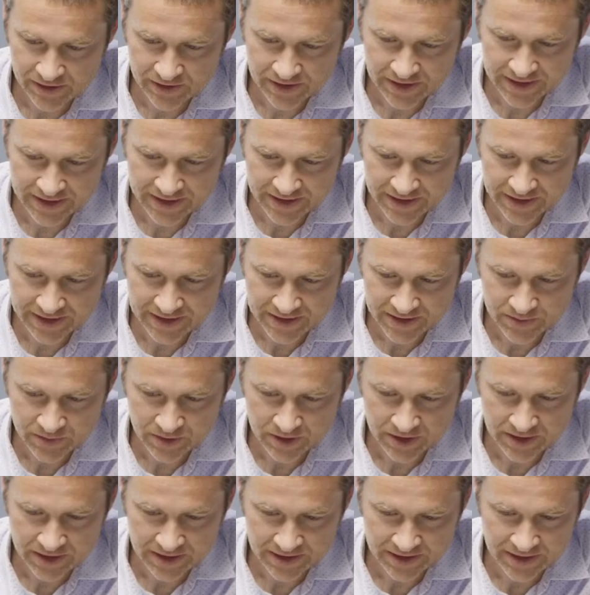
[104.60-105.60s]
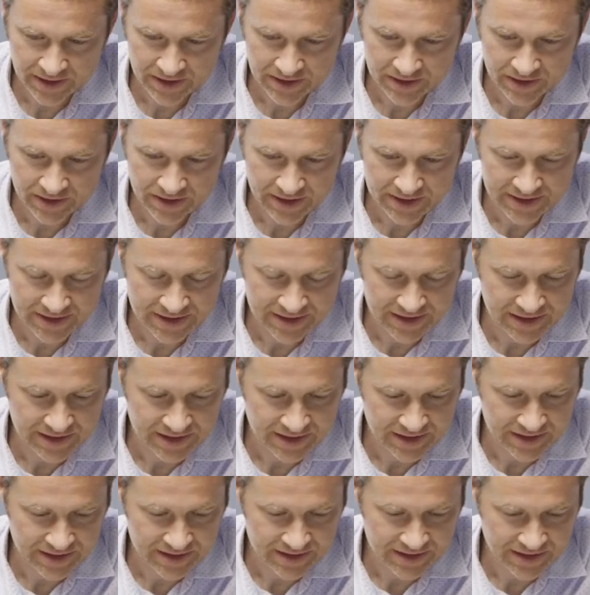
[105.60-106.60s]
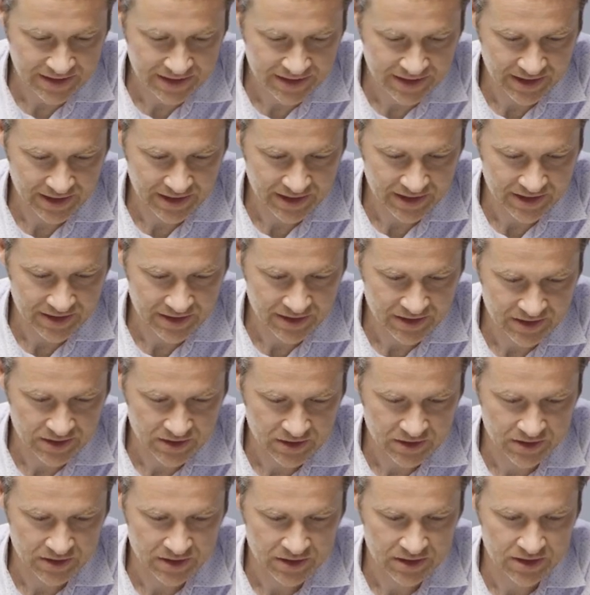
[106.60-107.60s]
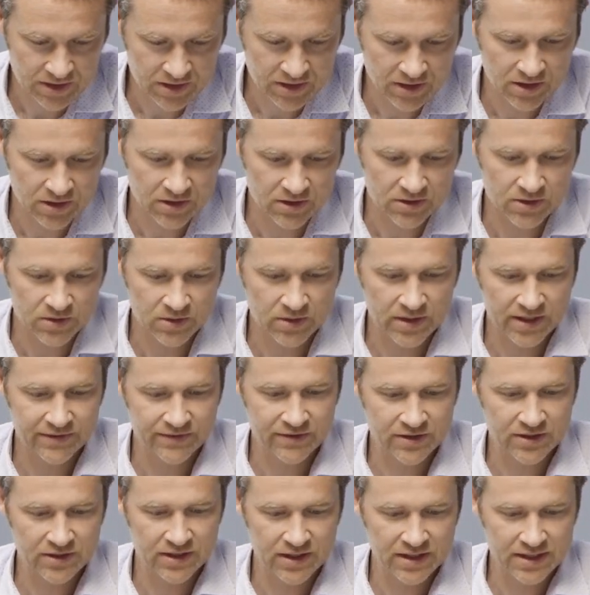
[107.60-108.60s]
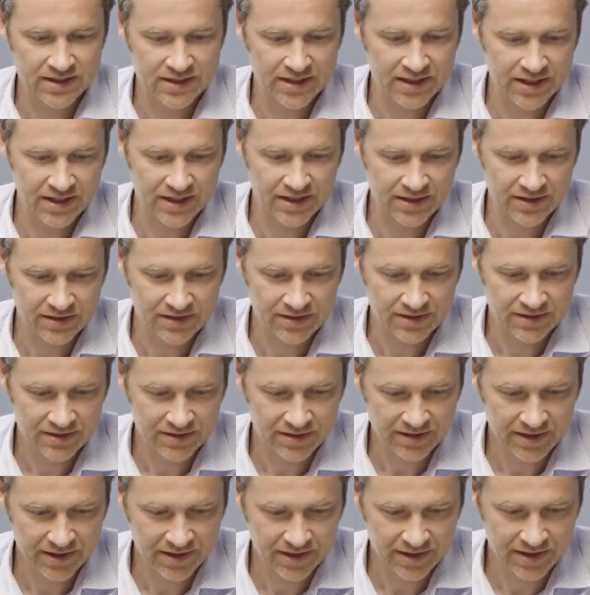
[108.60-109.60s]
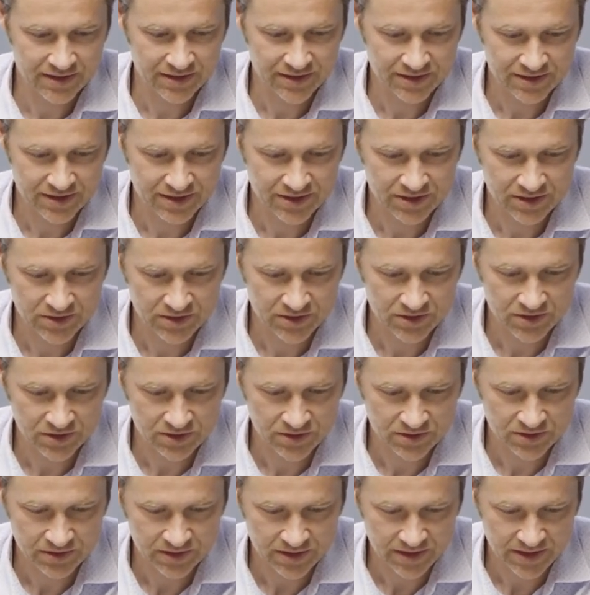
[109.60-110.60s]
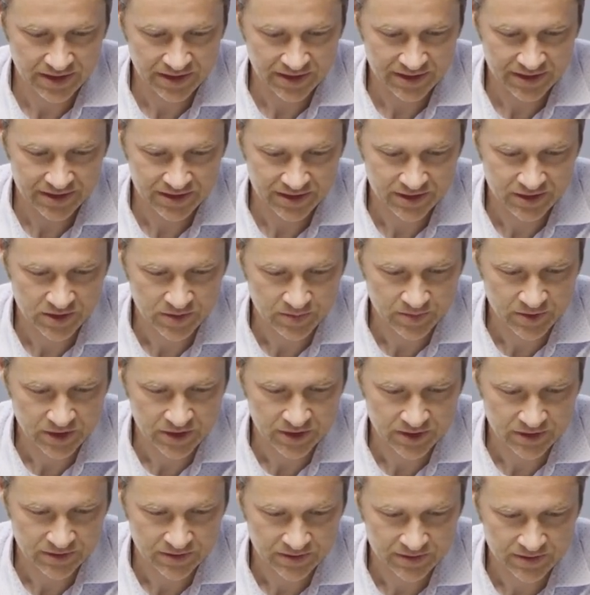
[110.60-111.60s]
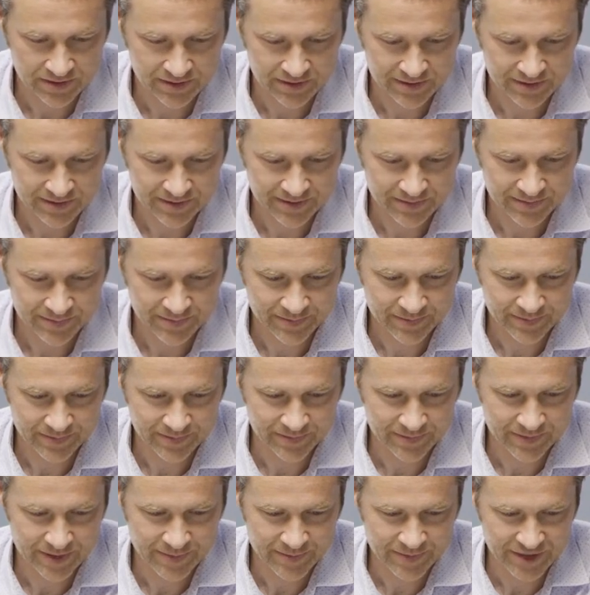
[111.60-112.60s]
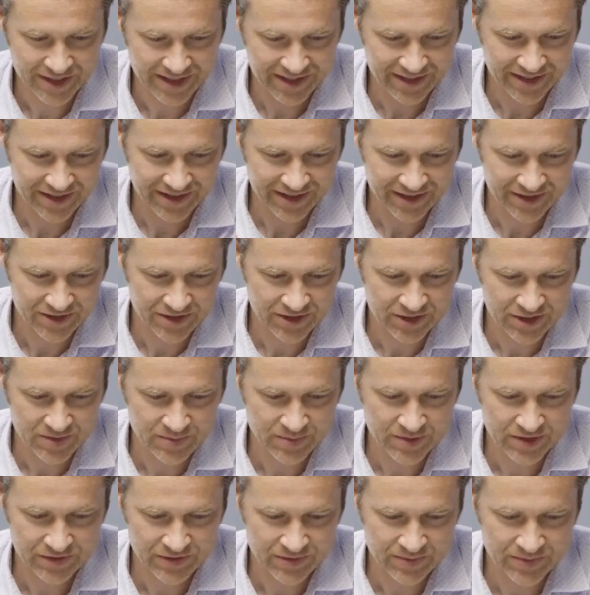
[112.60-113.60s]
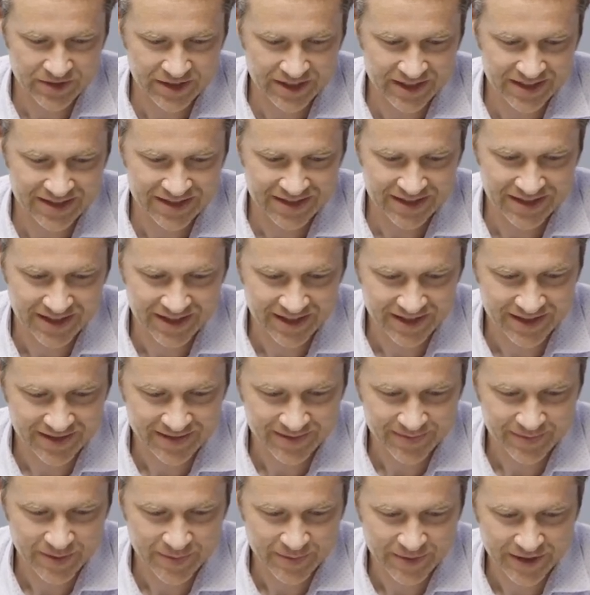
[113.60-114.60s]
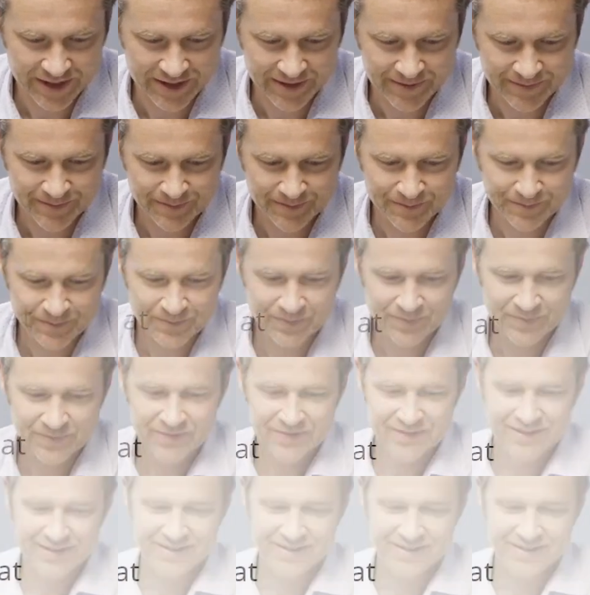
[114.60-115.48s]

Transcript: All right, guys, well, I got your exit tickets, and you're good to go. So have a great day, and I'll see you soon, okay? See you tomorrow. Bye-bye. You're dismissed from class today. Bye-bye.